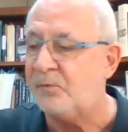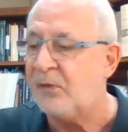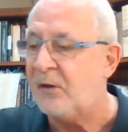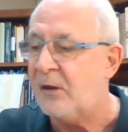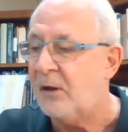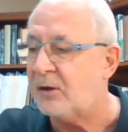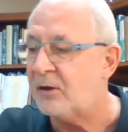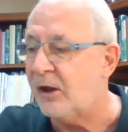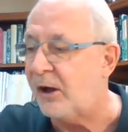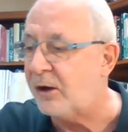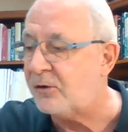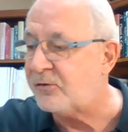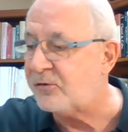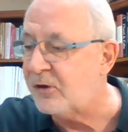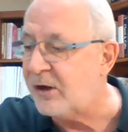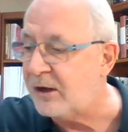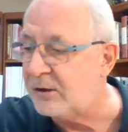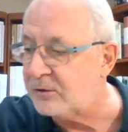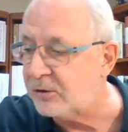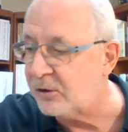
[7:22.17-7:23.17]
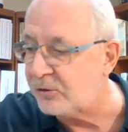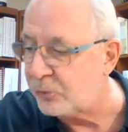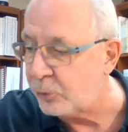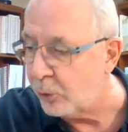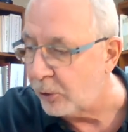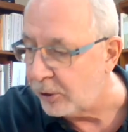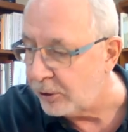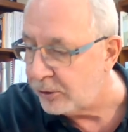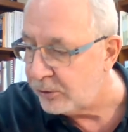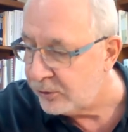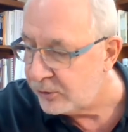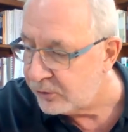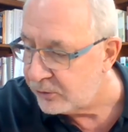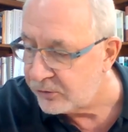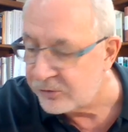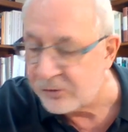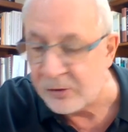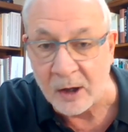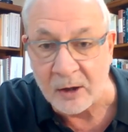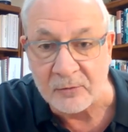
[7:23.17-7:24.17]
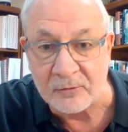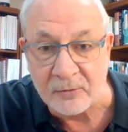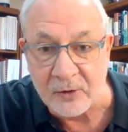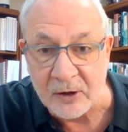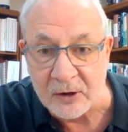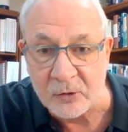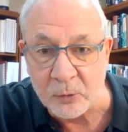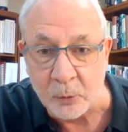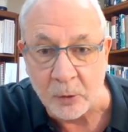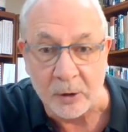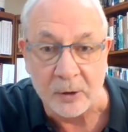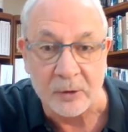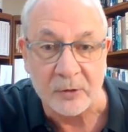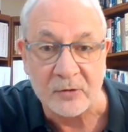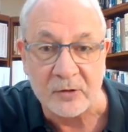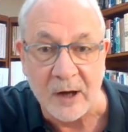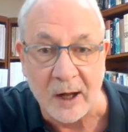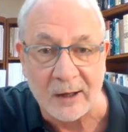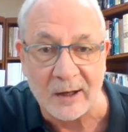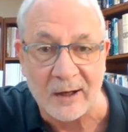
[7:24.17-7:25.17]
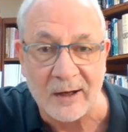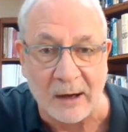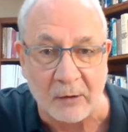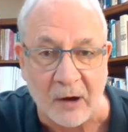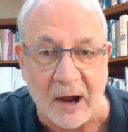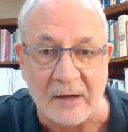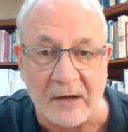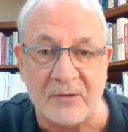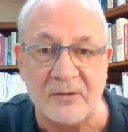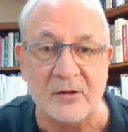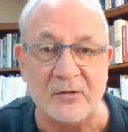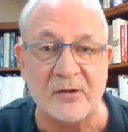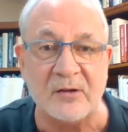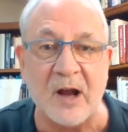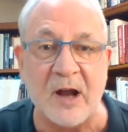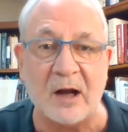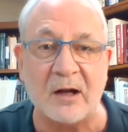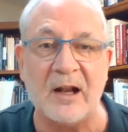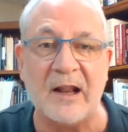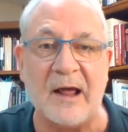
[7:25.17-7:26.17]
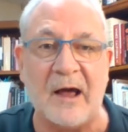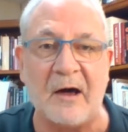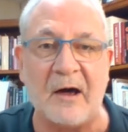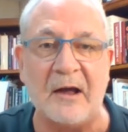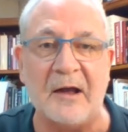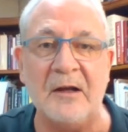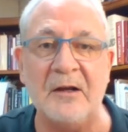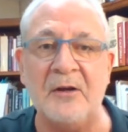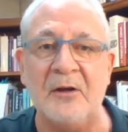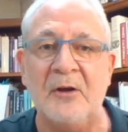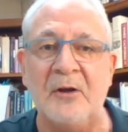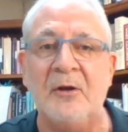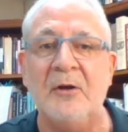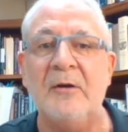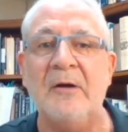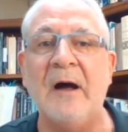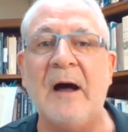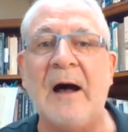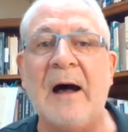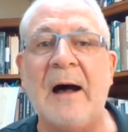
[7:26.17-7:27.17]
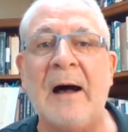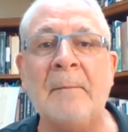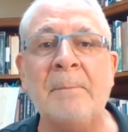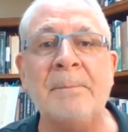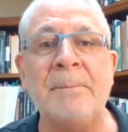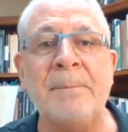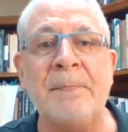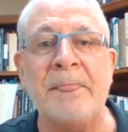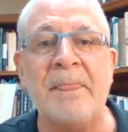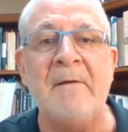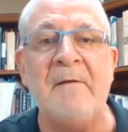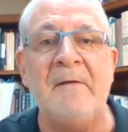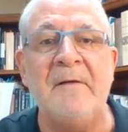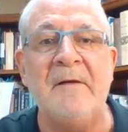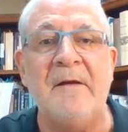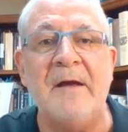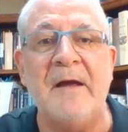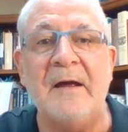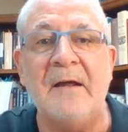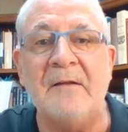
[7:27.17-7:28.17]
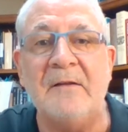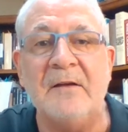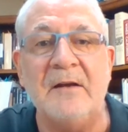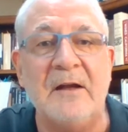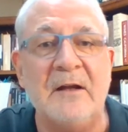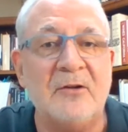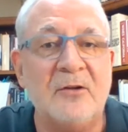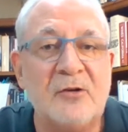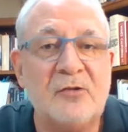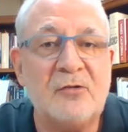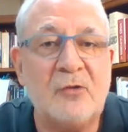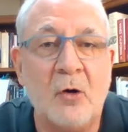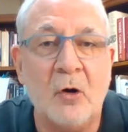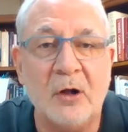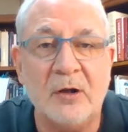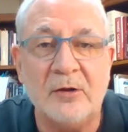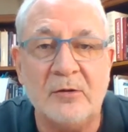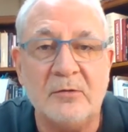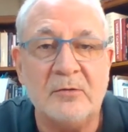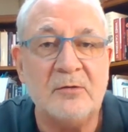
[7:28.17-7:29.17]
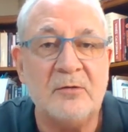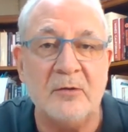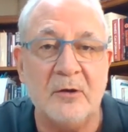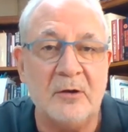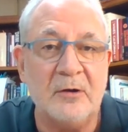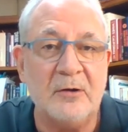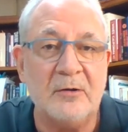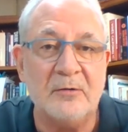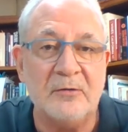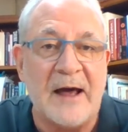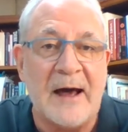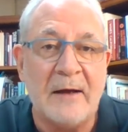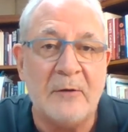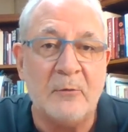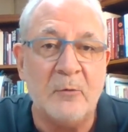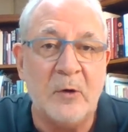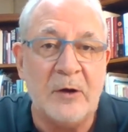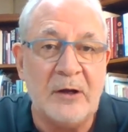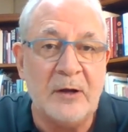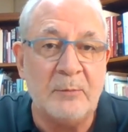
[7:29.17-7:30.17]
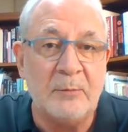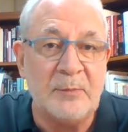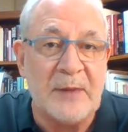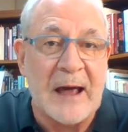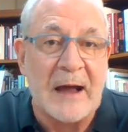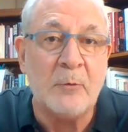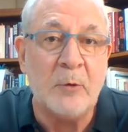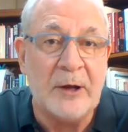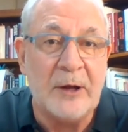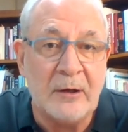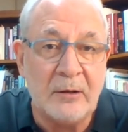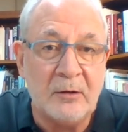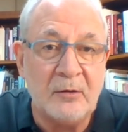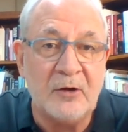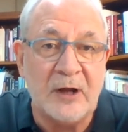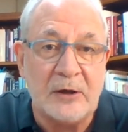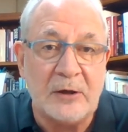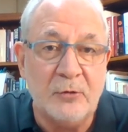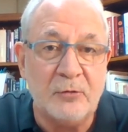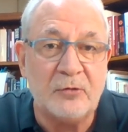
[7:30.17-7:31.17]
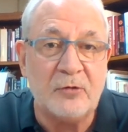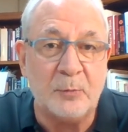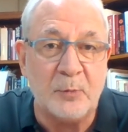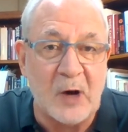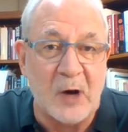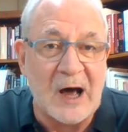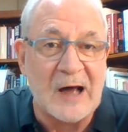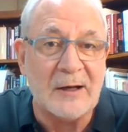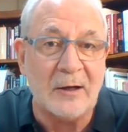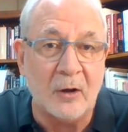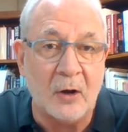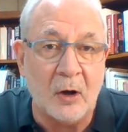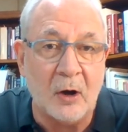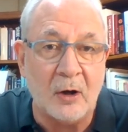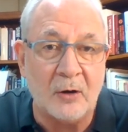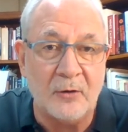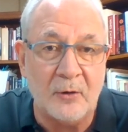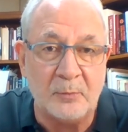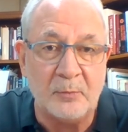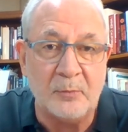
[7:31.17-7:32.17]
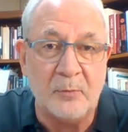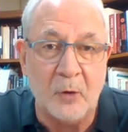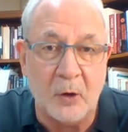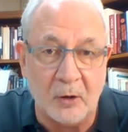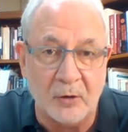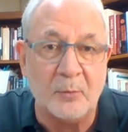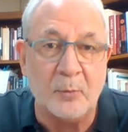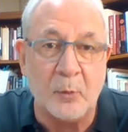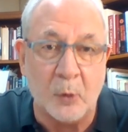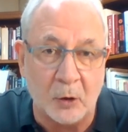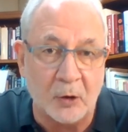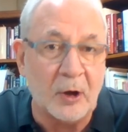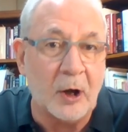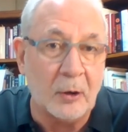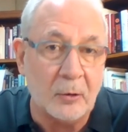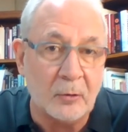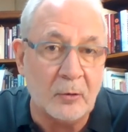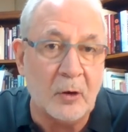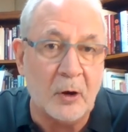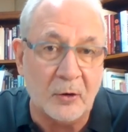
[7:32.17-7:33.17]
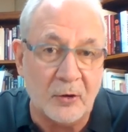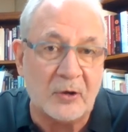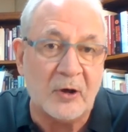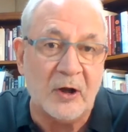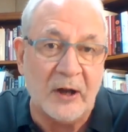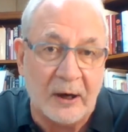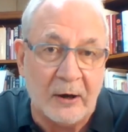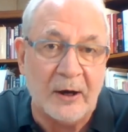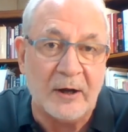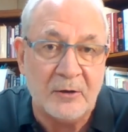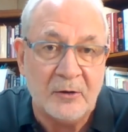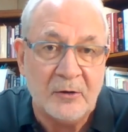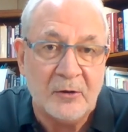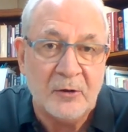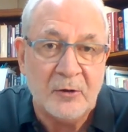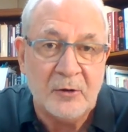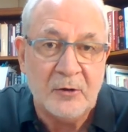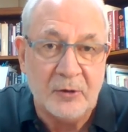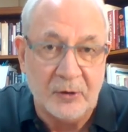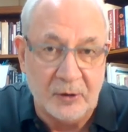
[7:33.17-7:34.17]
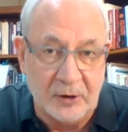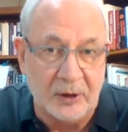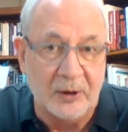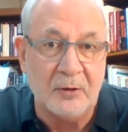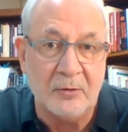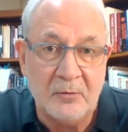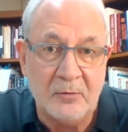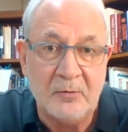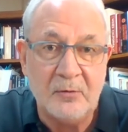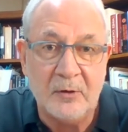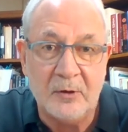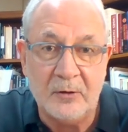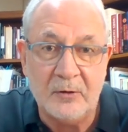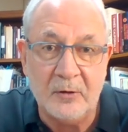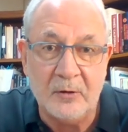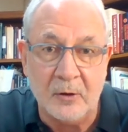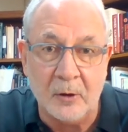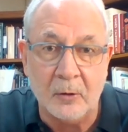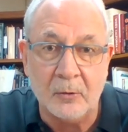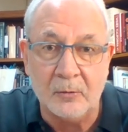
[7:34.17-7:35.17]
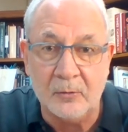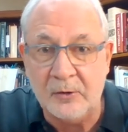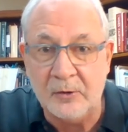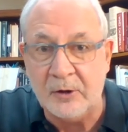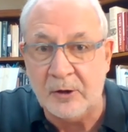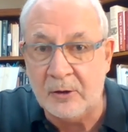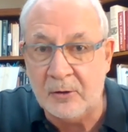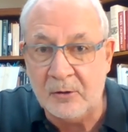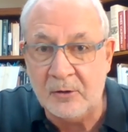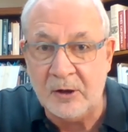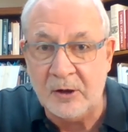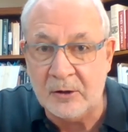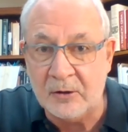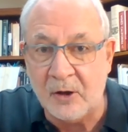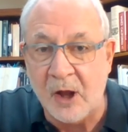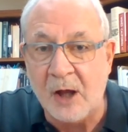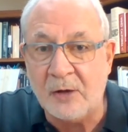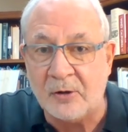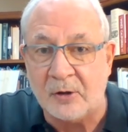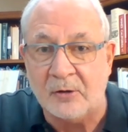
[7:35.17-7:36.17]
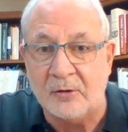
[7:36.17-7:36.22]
Claret's an English word. It's not a French word. It's not claret. It's not claret. The English call it that back when they used to bottle all the Bordeaux, all the claret in London.